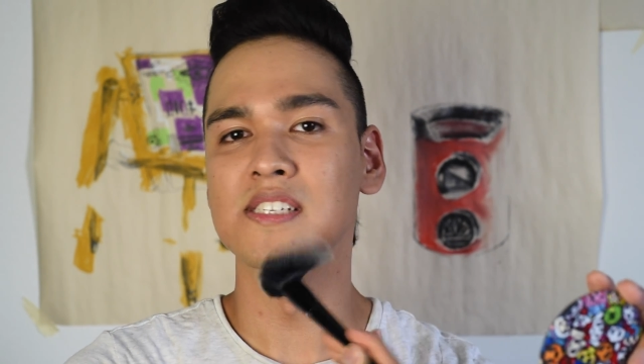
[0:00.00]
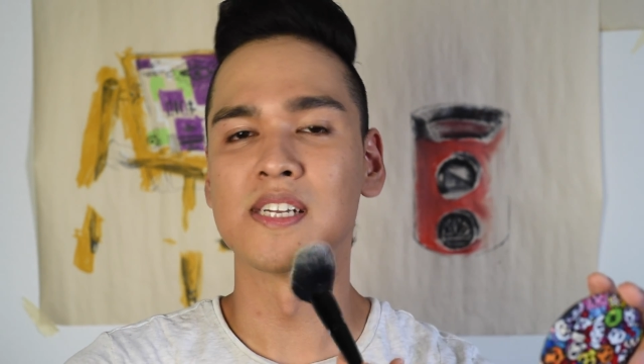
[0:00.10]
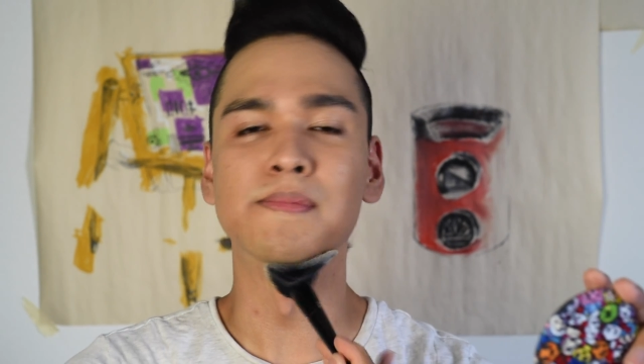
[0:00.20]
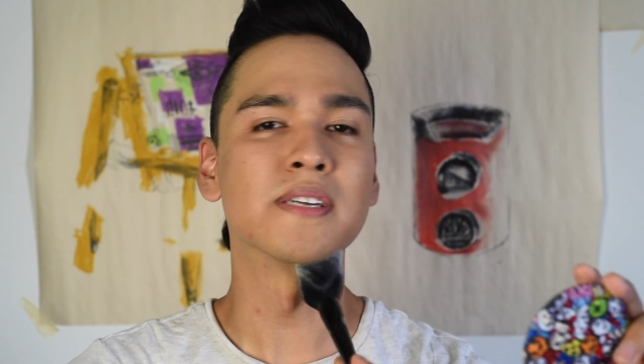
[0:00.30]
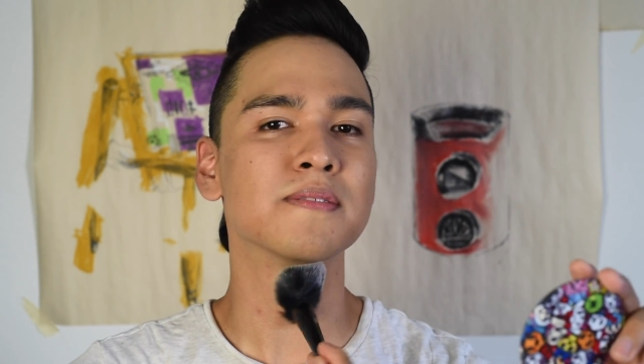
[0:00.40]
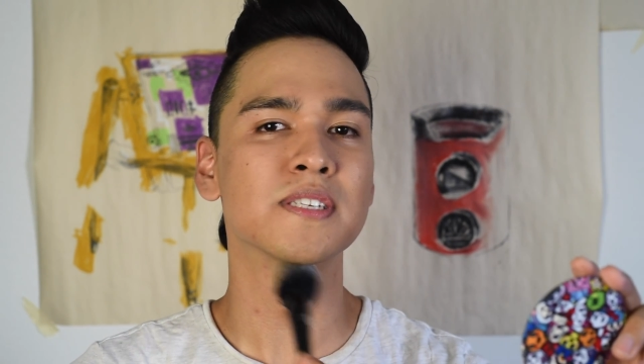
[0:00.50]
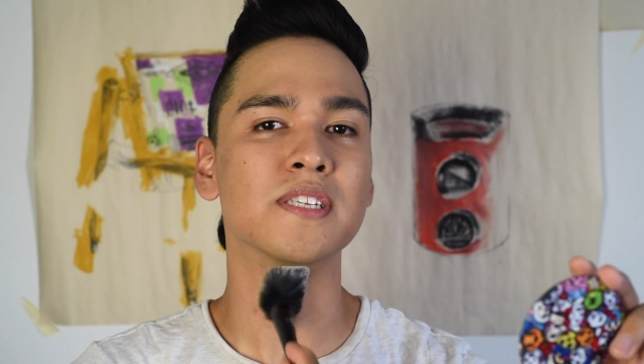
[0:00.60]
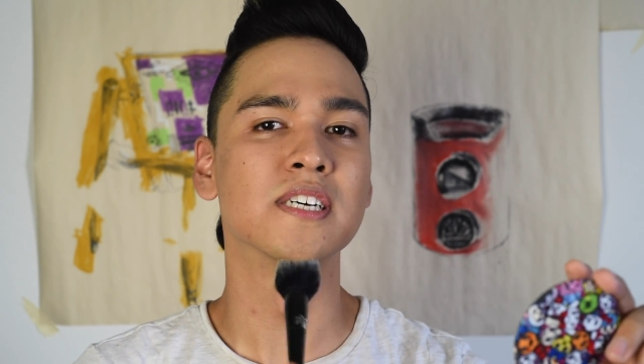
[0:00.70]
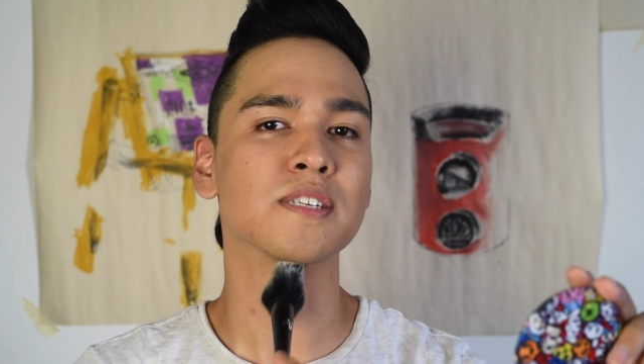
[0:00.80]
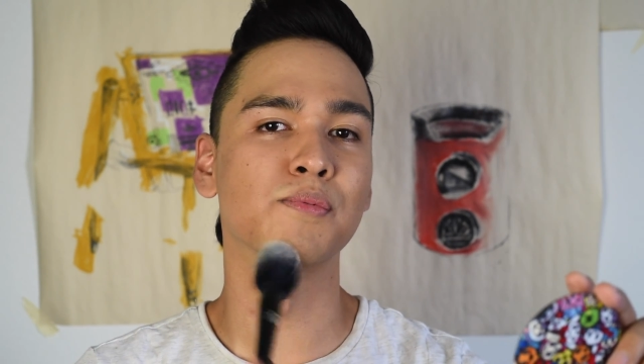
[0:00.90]
sometimes
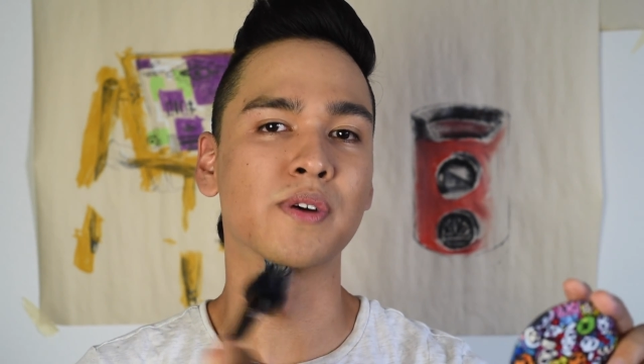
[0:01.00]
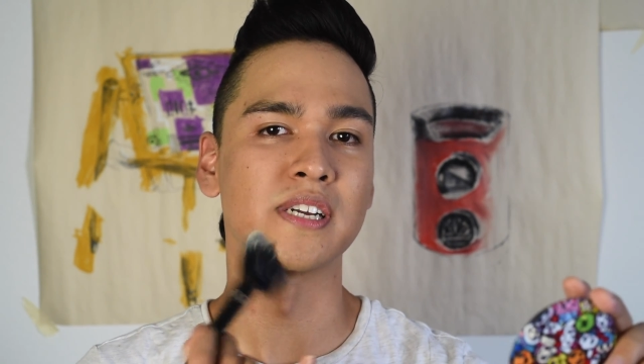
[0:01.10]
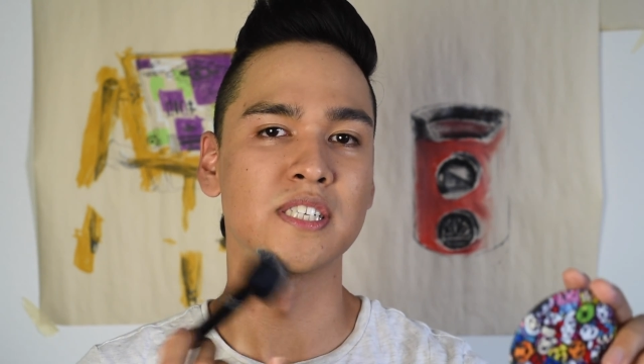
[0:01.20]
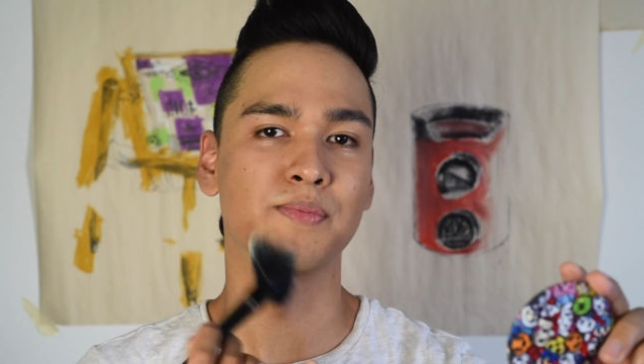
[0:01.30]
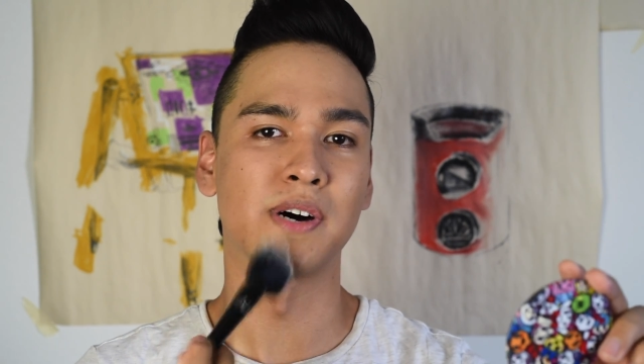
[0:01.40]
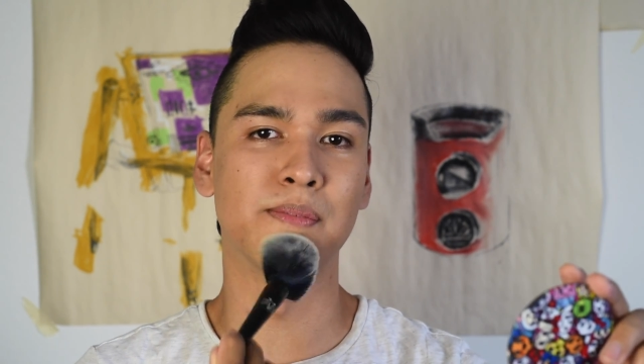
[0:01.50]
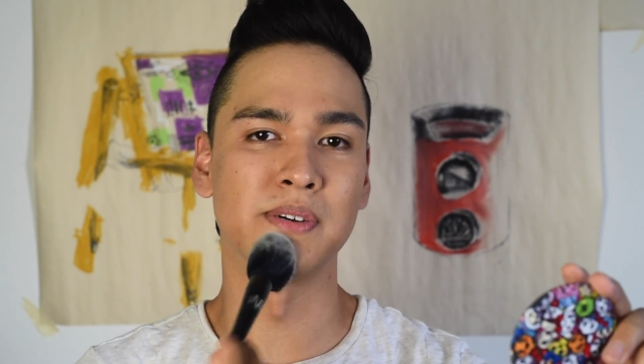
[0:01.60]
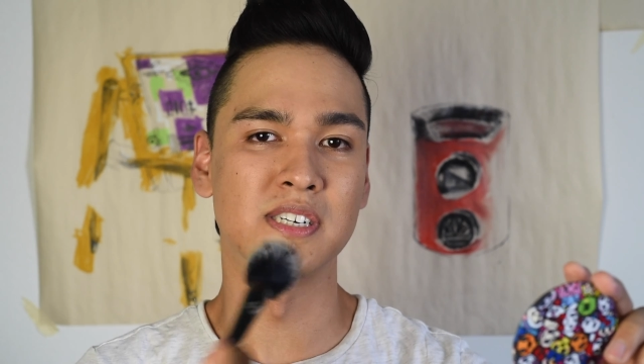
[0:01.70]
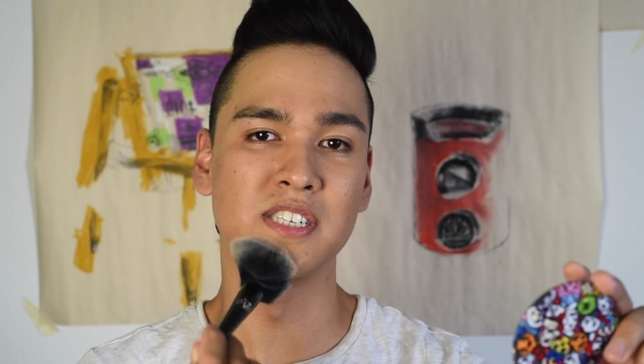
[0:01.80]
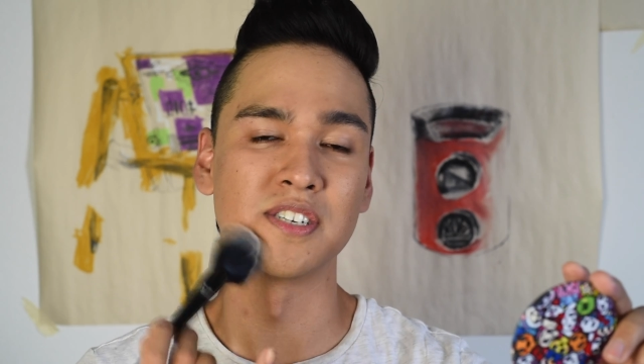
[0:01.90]
it doesn't work as well
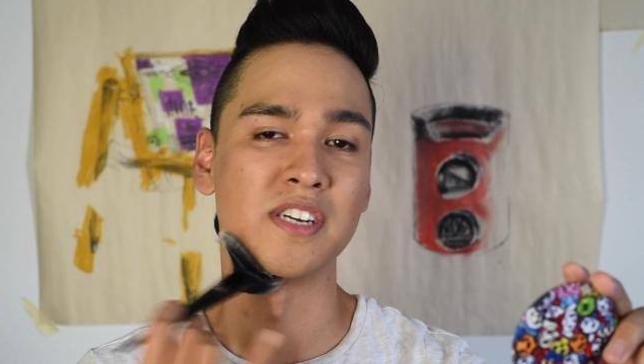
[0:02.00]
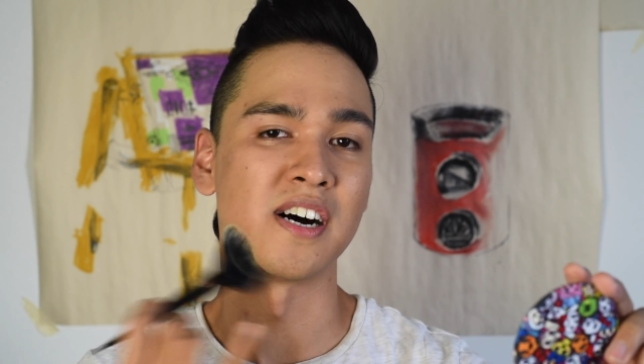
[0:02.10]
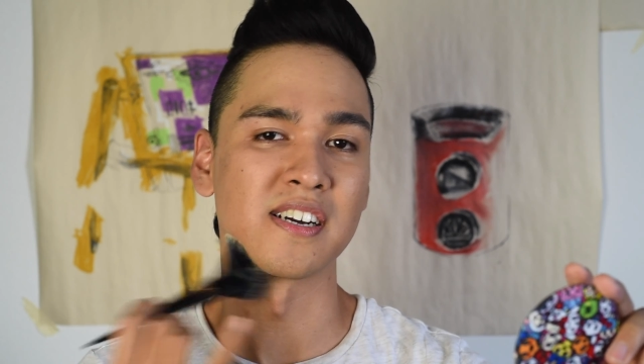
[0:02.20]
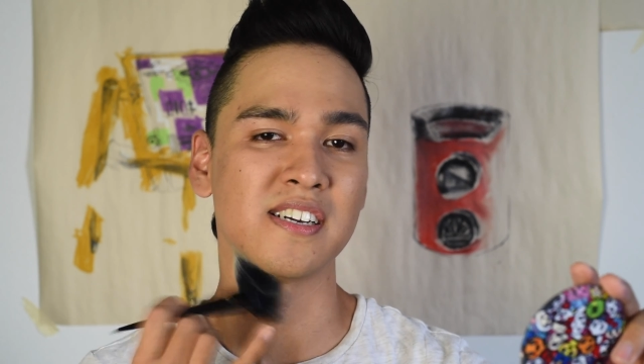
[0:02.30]
because you're not